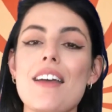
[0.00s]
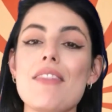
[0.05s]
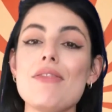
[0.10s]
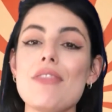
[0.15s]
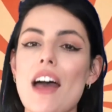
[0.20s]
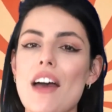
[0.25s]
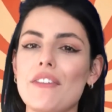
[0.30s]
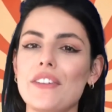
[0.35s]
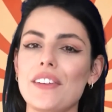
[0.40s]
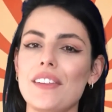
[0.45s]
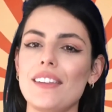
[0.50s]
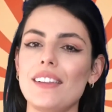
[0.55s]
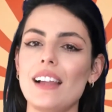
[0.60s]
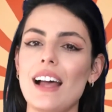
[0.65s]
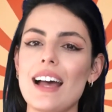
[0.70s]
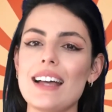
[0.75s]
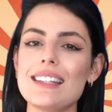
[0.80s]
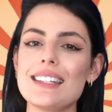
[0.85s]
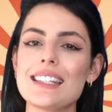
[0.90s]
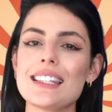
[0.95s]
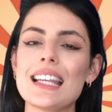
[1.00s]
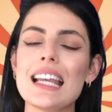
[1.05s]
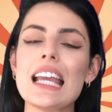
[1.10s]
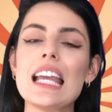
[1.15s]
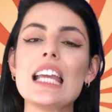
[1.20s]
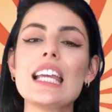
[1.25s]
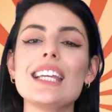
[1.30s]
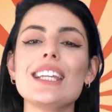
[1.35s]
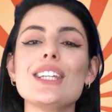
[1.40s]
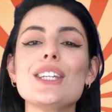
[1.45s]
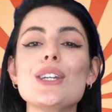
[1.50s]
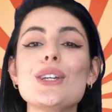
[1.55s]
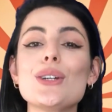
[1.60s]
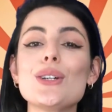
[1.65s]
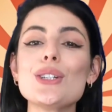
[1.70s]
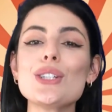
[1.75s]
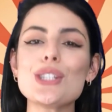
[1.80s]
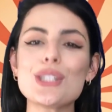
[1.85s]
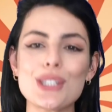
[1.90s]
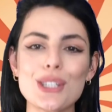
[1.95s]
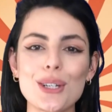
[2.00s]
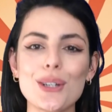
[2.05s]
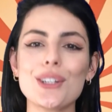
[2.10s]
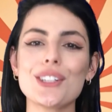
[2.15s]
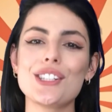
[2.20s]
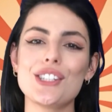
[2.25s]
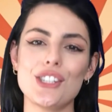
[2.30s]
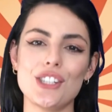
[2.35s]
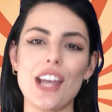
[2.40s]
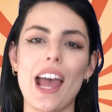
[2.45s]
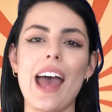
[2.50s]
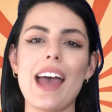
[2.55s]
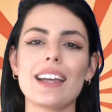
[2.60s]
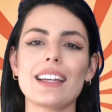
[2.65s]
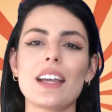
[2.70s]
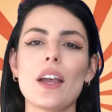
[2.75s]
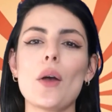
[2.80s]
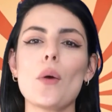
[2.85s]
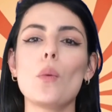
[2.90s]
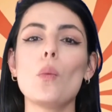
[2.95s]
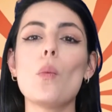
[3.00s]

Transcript: Nevertheless, you should check